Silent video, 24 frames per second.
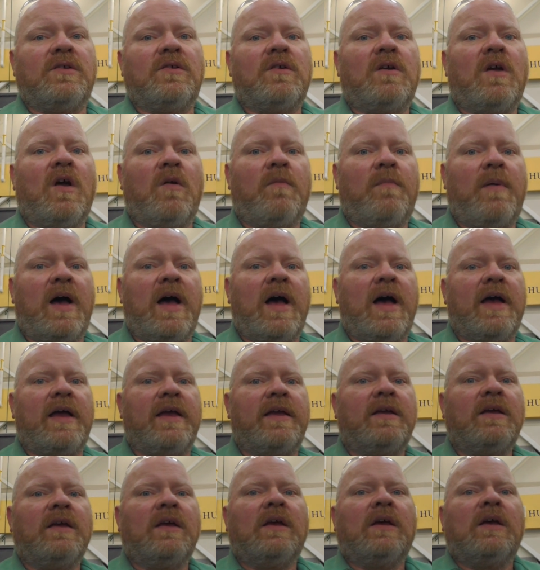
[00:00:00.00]
You go
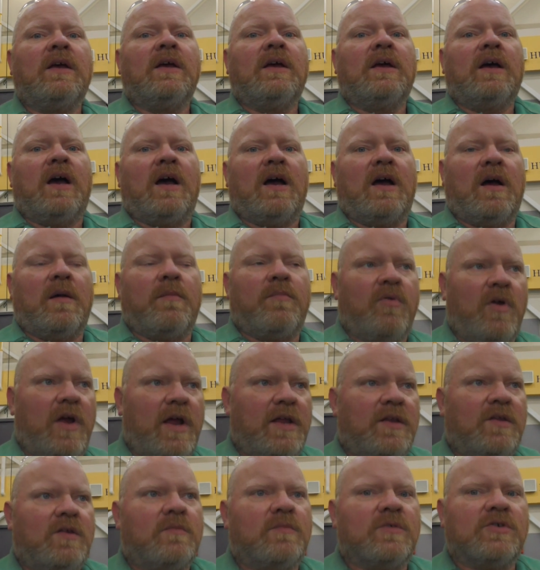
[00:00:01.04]
buy a
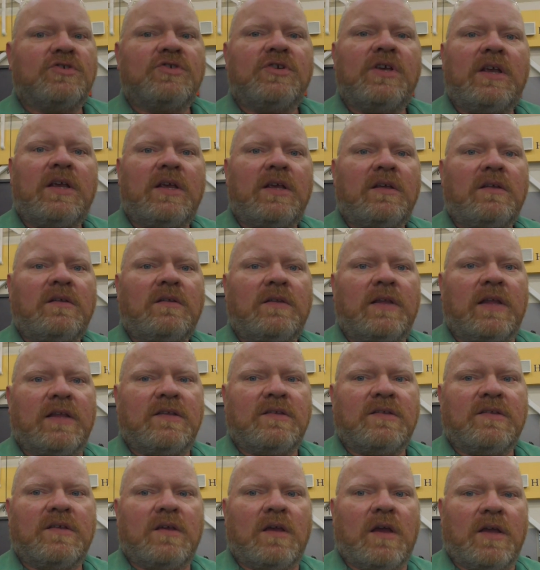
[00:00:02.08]
brand new machine
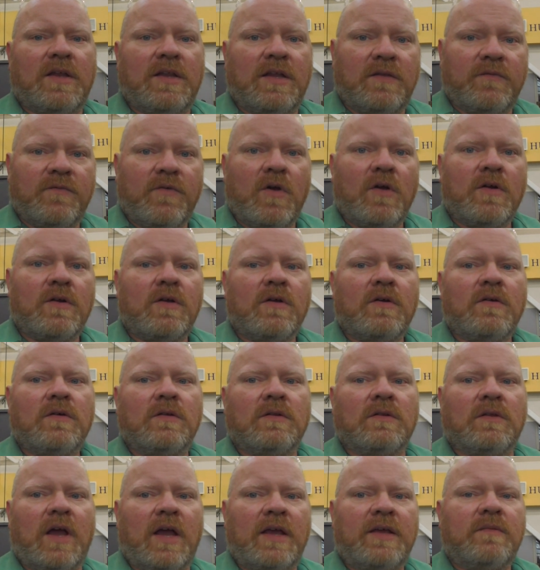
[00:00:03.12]
that's an inverter
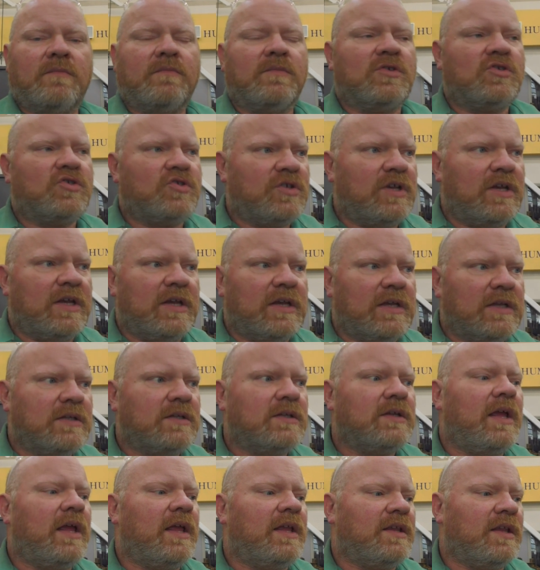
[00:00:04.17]
light
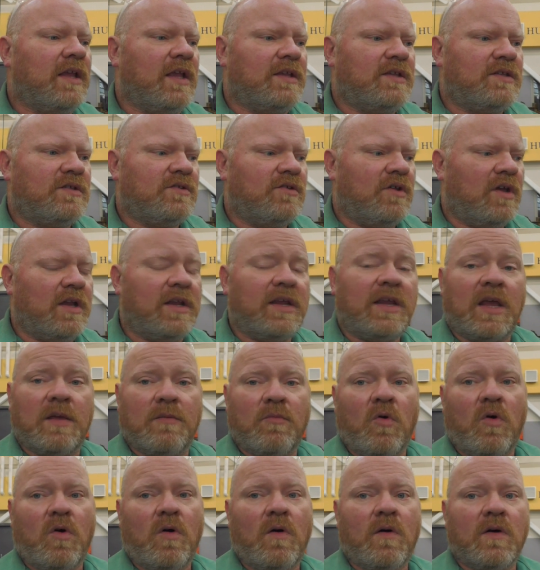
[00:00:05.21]
machine, you're going to get
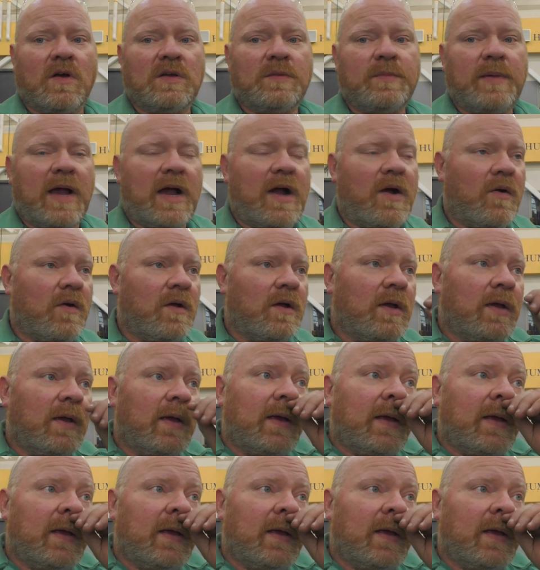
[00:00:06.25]
more horsepower.